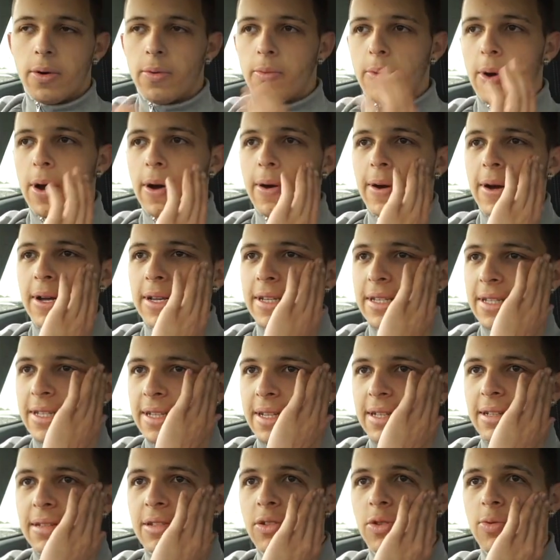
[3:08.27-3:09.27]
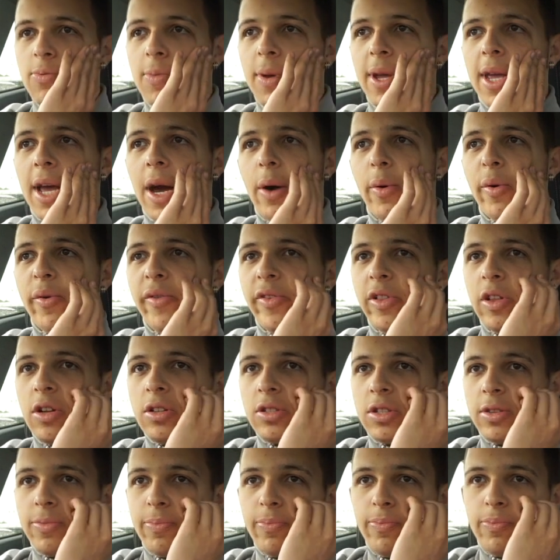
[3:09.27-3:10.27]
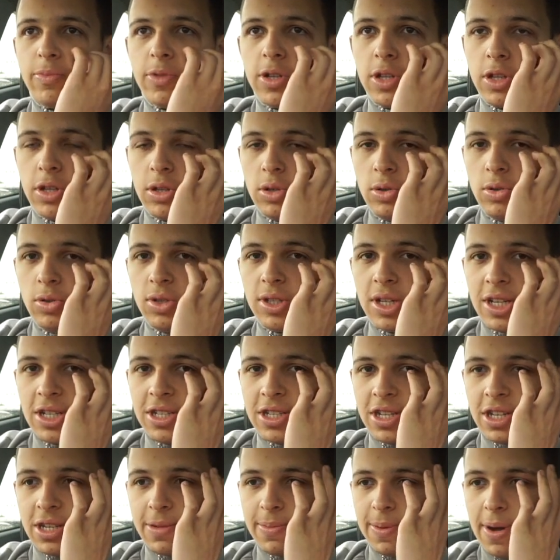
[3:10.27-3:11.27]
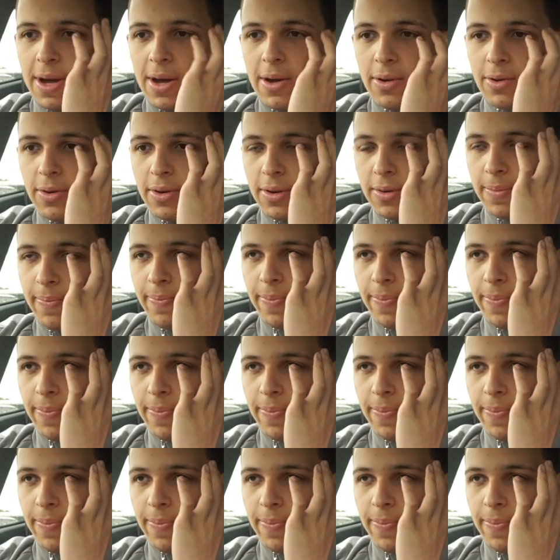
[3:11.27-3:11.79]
whereas it took me however long to lose that 6 pound.